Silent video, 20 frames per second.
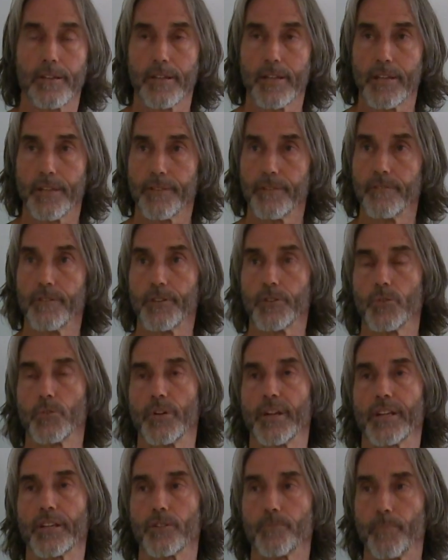either into
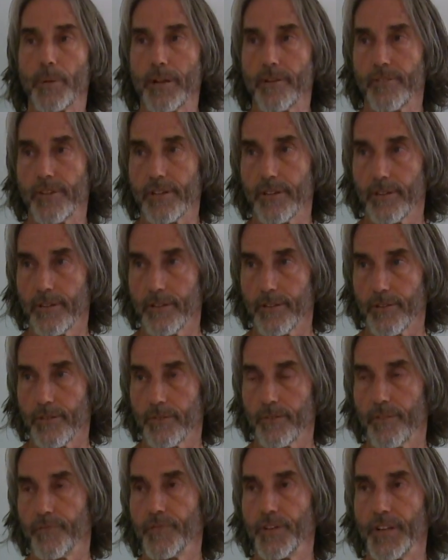an experience
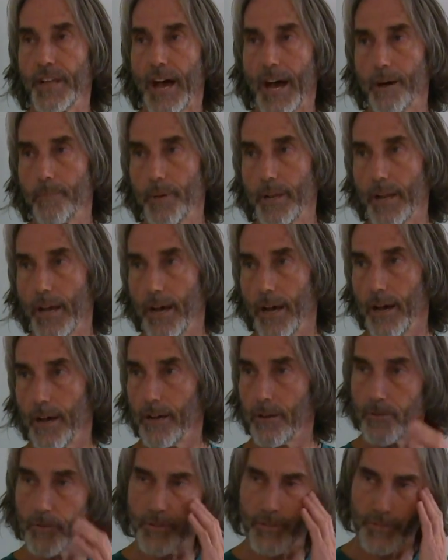or
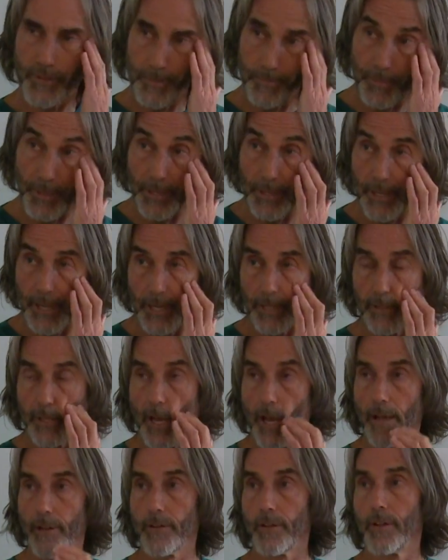phenomena or something like
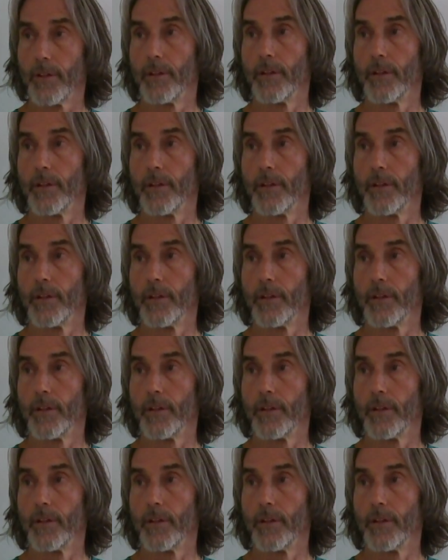that.